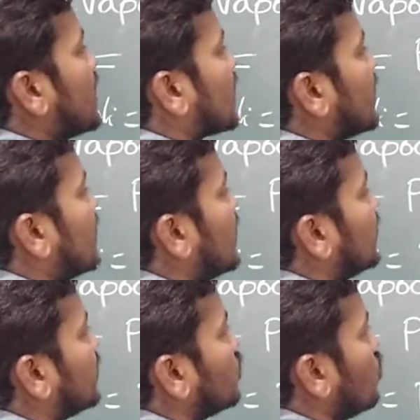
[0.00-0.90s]

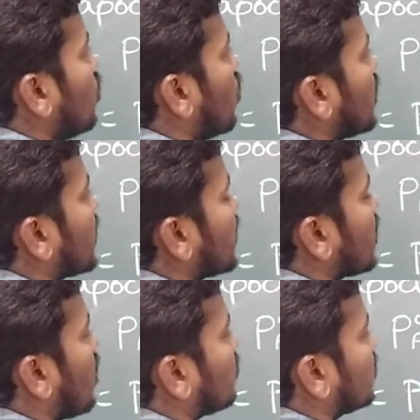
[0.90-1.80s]
relative
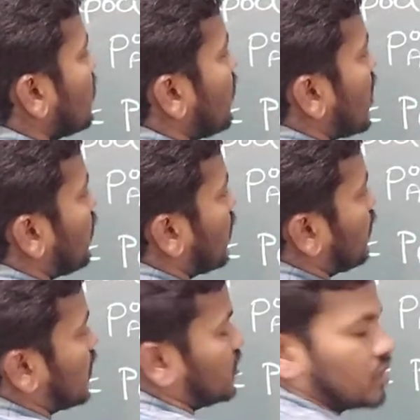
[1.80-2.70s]
lowering of the
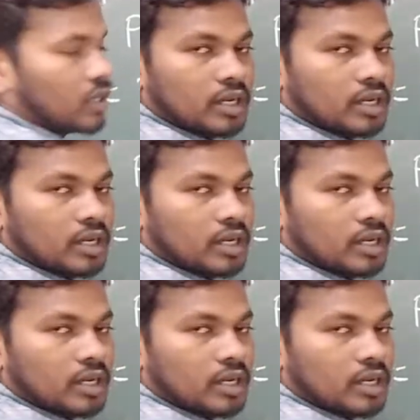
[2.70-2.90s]
vapor pressure?